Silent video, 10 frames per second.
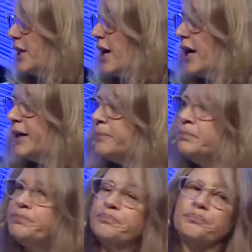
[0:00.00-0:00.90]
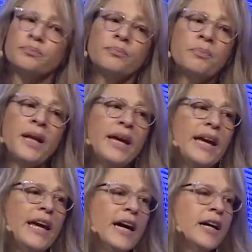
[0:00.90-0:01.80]
time,
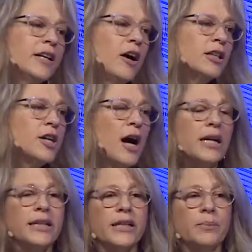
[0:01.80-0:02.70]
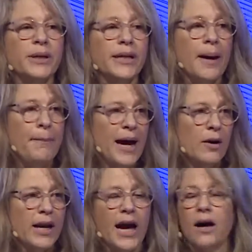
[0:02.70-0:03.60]
and I'll talk a little bit
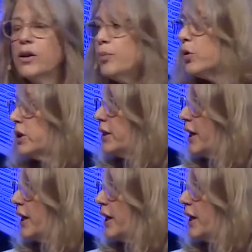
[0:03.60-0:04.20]
about how the Portland